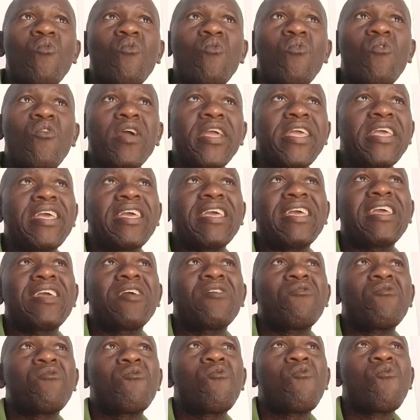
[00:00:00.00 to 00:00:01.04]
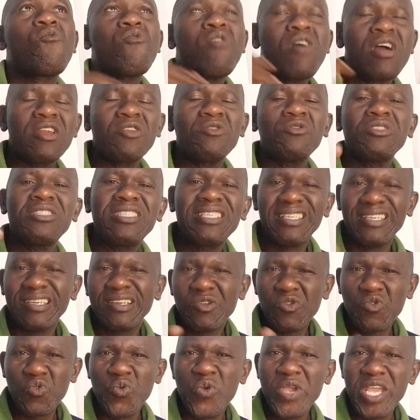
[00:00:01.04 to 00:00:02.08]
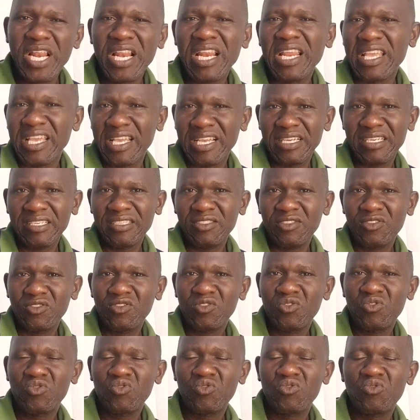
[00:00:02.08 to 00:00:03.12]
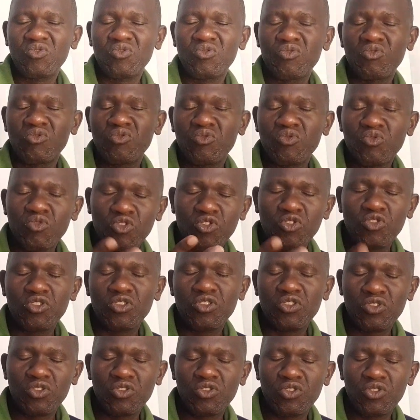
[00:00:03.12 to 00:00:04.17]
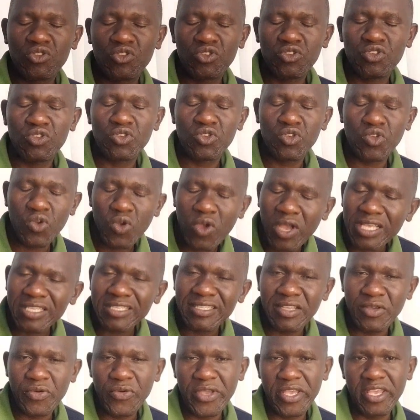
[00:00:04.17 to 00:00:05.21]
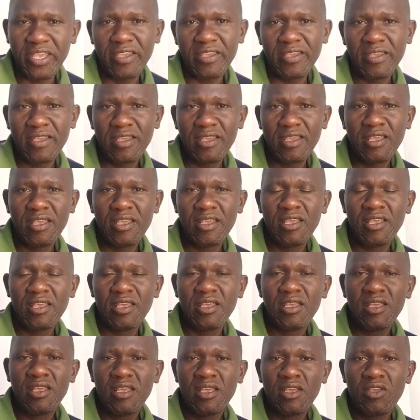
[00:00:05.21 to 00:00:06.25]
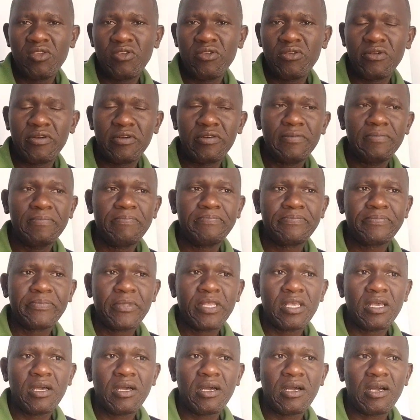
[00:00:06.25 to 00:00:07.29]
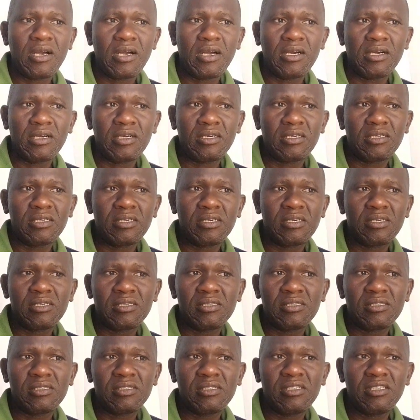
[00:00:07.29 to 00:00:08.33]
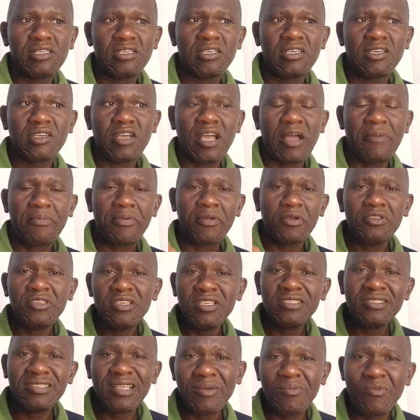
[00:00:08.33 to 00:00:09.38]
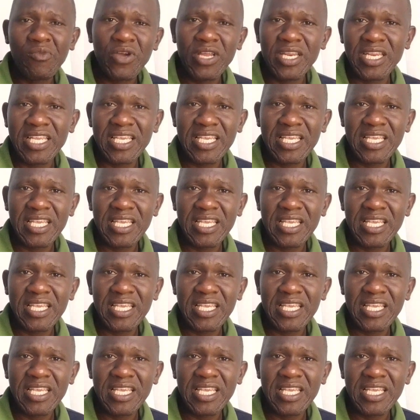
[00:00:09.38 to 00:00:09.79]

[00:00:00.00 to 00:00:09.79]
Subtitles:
okay, were not really willing to show us the way, you know. Uh, Approaching someone,